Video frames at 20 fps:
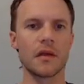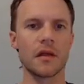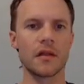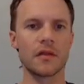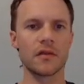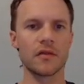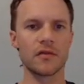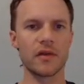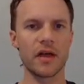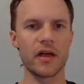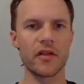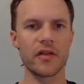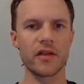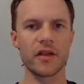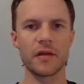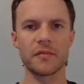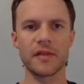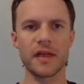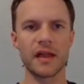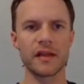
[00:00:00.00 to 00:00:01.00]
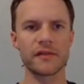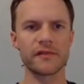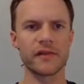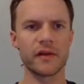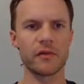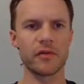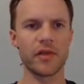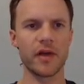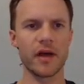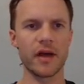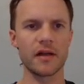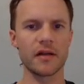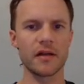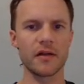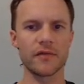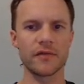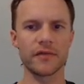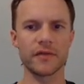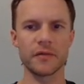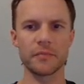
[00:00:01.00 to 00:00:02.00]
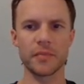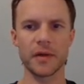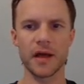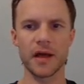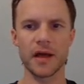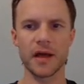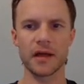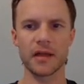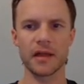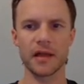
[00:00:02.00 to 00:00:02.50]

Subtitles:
And so now that I'm satisfied with that, I'll flip back